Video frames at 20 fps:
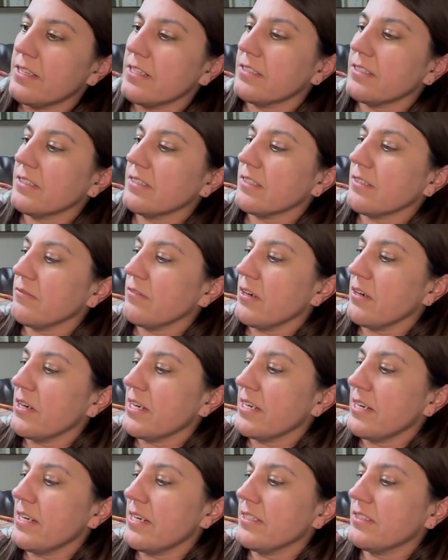This is a
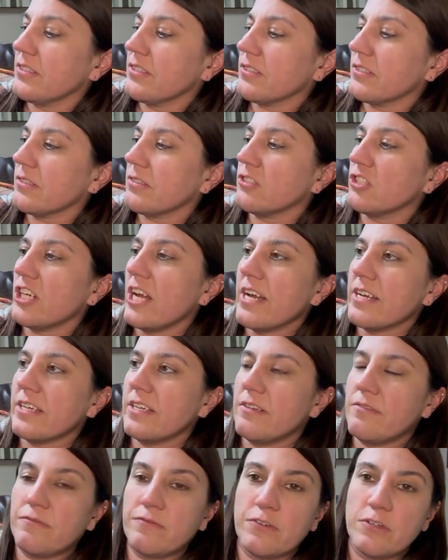very nice
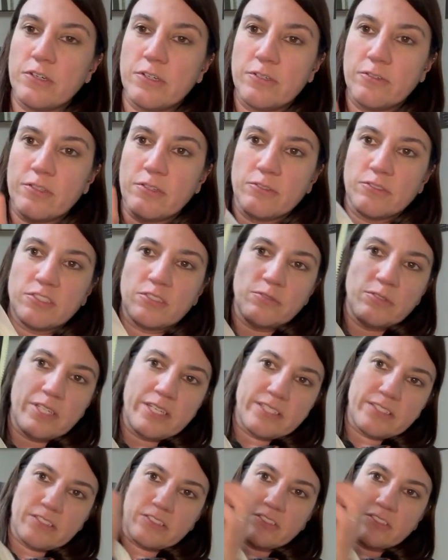jacket for those who like to